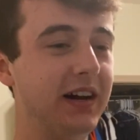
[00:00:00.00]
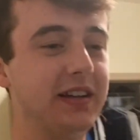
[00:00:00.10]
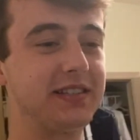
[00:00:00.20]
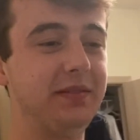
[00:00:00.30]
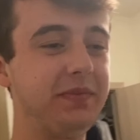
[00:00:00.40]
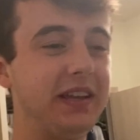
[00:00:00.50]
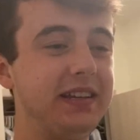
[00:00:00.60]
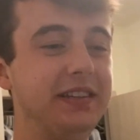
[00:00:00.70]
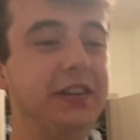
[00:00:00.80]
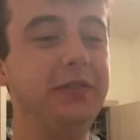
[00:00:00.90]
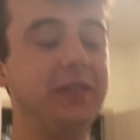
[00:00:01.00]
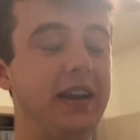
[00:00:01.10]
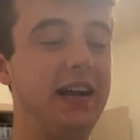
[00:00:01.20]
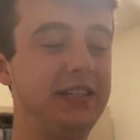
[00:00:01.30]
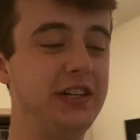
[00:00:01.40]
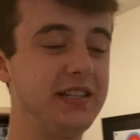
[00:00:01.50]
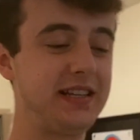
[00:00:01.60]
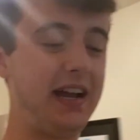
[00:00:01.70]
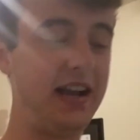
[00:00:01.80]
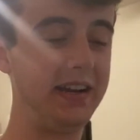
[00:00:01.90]
Something new that I just
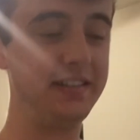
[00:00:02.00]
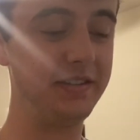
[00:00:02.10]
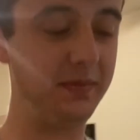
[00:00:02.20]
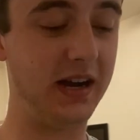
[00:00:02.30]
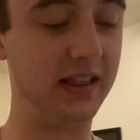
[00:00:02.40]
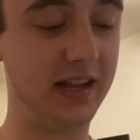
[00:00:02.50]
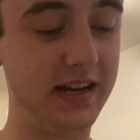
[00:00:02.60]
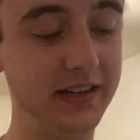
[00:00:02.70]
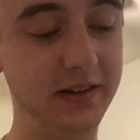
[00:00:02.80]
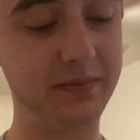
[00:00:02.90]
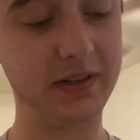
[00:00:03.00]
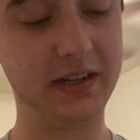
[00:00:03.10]
added to my lineup